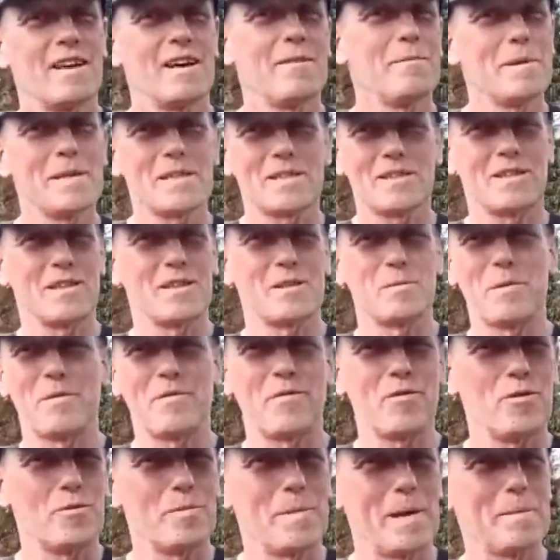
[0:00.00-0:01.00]
I've mentioned this
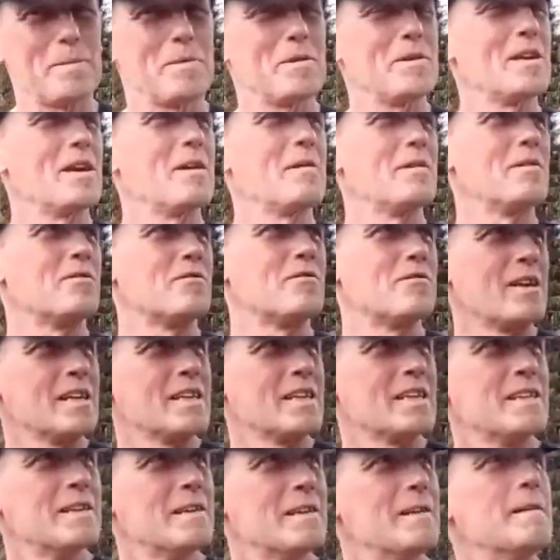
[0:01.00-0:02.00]
before, maybe you know it
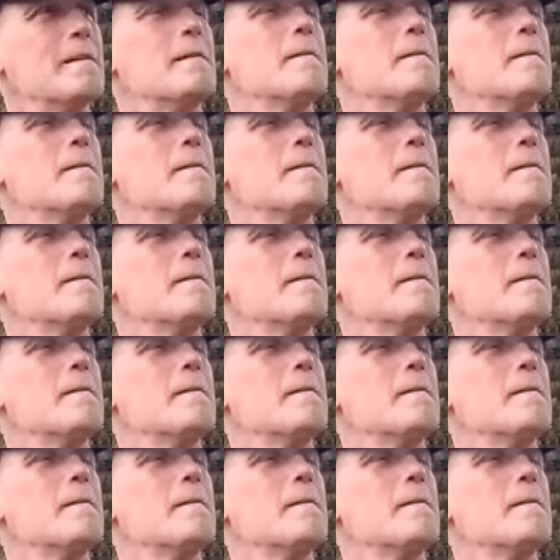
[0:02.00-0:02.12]
already.